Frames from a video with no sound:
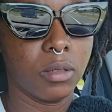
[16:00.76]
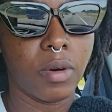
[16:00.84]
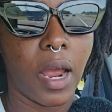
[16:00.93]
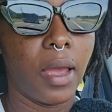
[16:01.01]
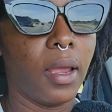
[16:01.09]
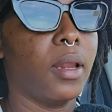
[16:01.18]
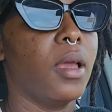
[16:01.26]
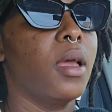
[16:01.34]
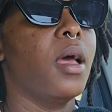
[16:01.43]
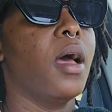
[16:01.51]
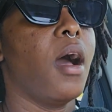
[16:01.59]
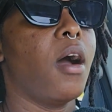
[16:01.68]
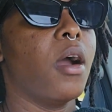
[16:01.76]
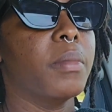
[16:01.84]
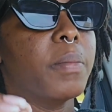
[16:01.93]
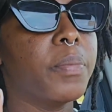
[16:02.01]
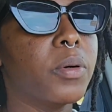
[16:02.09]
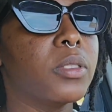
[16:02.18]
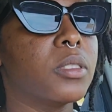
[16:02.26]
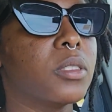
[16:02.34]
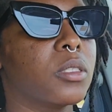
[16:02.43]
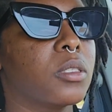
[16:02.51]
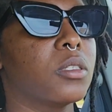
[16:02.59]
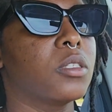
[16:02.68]
right? Or me put
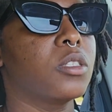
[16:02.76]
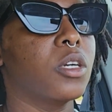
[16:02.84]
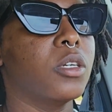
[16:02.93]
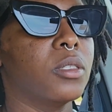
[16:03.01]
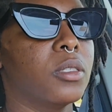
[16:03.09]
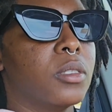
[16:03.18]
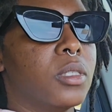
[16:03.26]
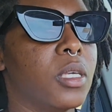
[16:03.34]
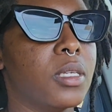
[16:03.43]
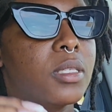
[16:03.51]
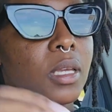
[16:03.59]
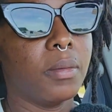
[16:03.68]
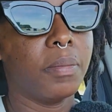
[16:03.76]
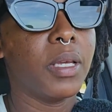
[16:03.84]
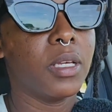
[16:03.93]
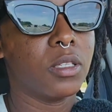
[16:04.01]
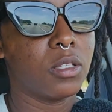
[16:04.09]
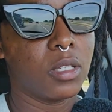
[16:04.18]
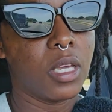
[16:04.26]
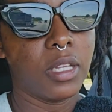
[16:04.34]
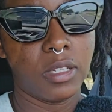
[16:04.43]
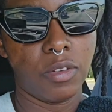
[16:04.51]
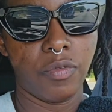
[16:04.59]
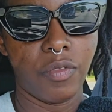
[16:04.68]
certain things in place to
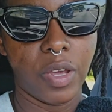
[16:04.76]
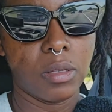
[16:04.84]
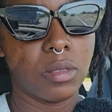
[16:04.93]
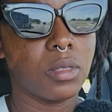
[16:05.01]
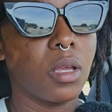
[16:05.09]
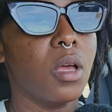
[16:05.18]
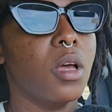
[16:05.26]
get it fixed.